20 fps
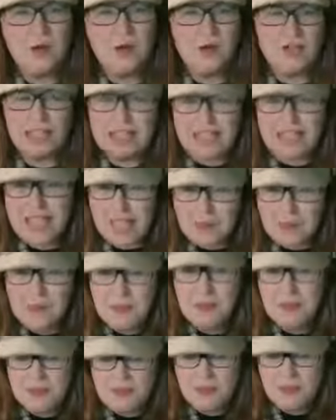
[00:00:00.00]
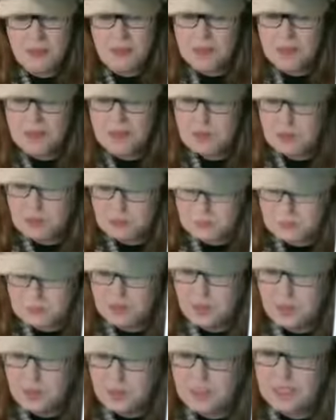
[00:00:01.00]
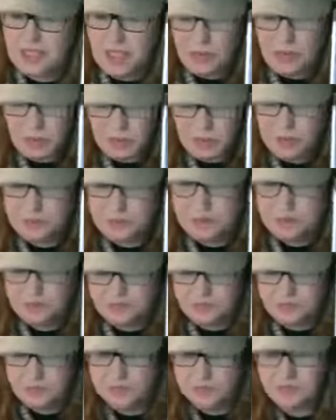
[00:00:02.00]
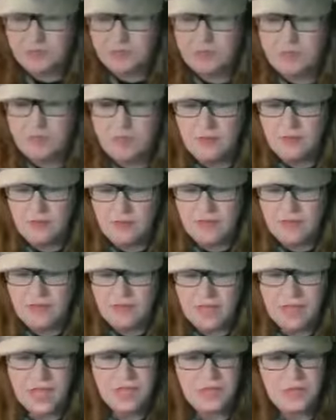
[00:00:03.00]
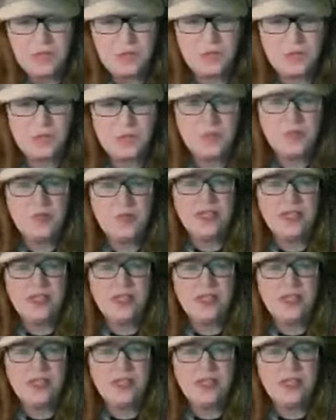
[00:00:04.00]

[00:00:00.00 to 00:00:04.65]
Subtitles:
Are gonna time themselves with the timer that I showed you,